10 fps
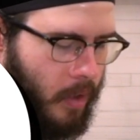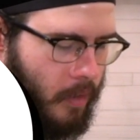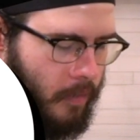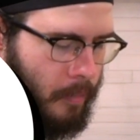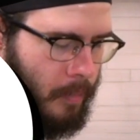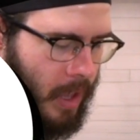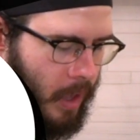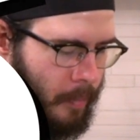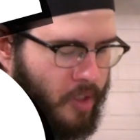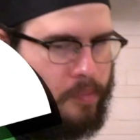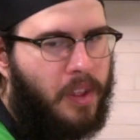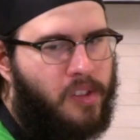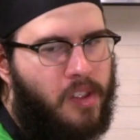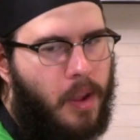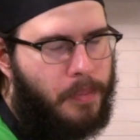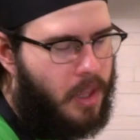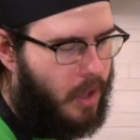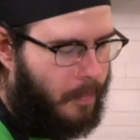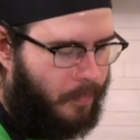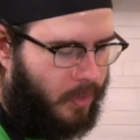of me. I'm just mixing up
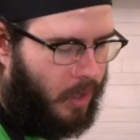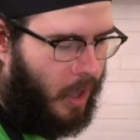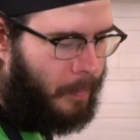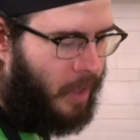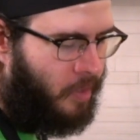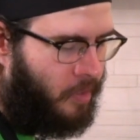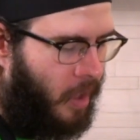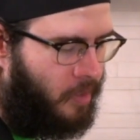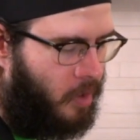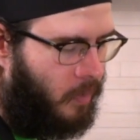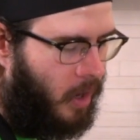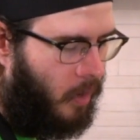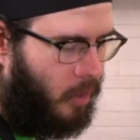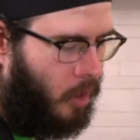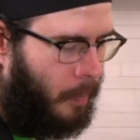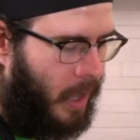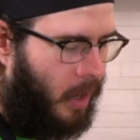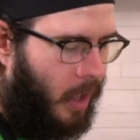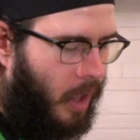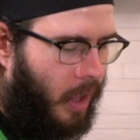the uh, pizza sauce over here a little
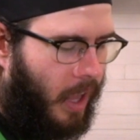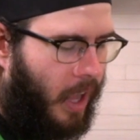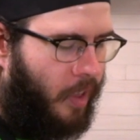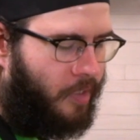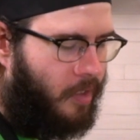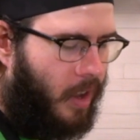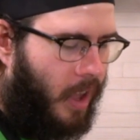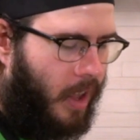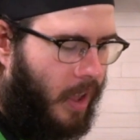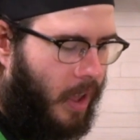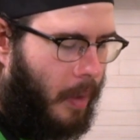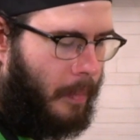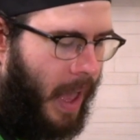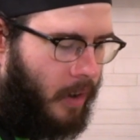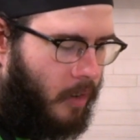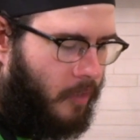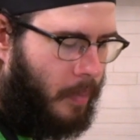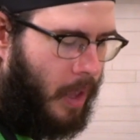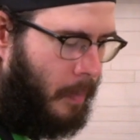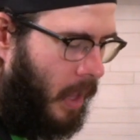bit. It's not a matter of
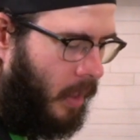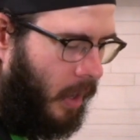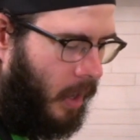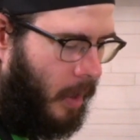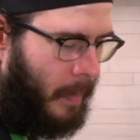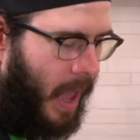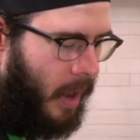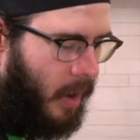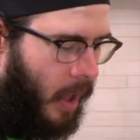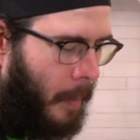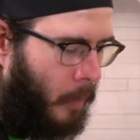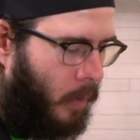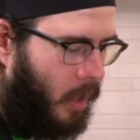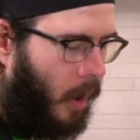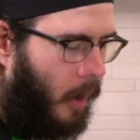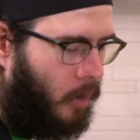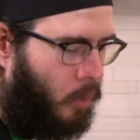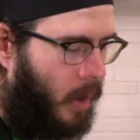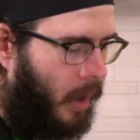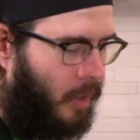me being like, oh man, I'm a really hard
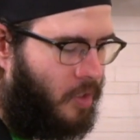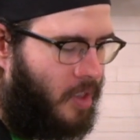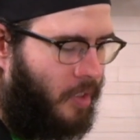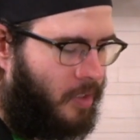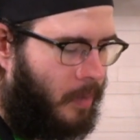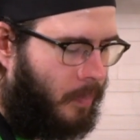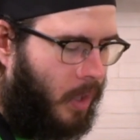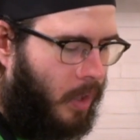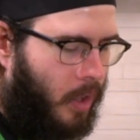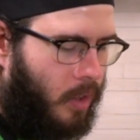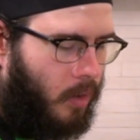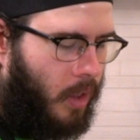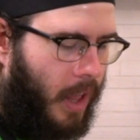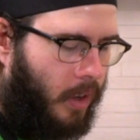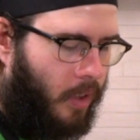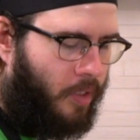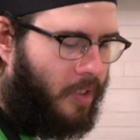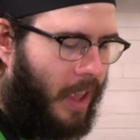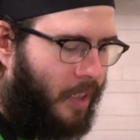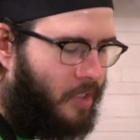critic. It's just there are a lot of good
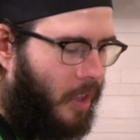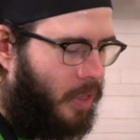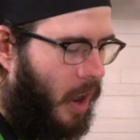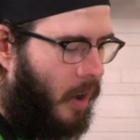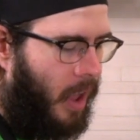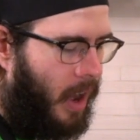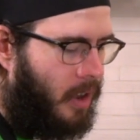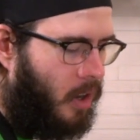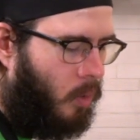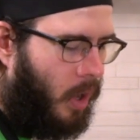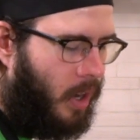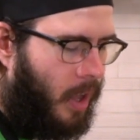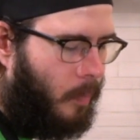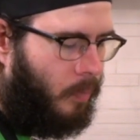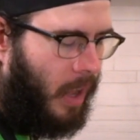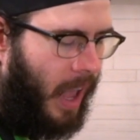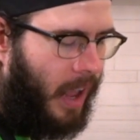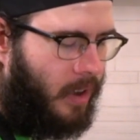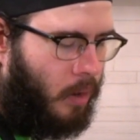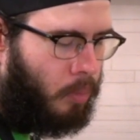snacks out there, and I don't want to
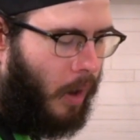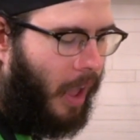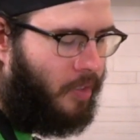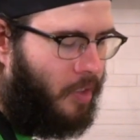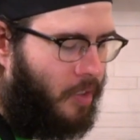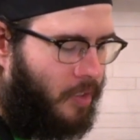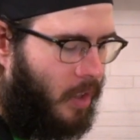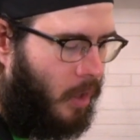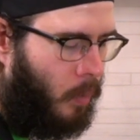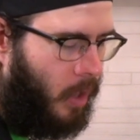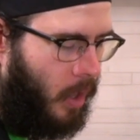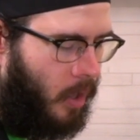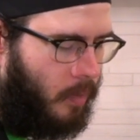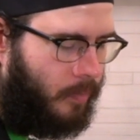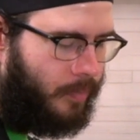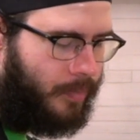hand out prizes nilly willy.